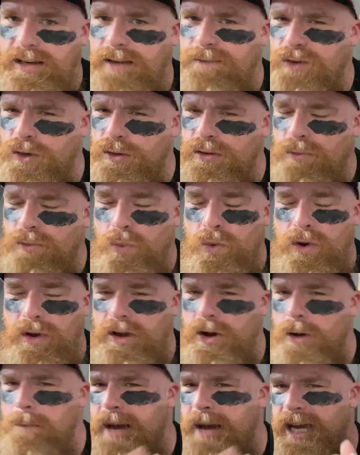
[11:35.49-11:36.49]
If you
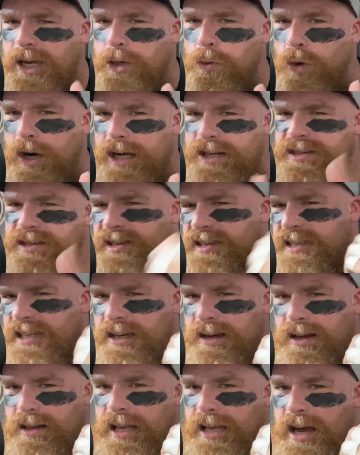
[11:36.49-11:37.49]
go back and watch the
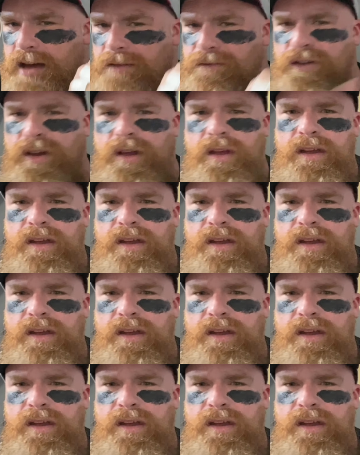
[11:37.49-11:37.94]
DLF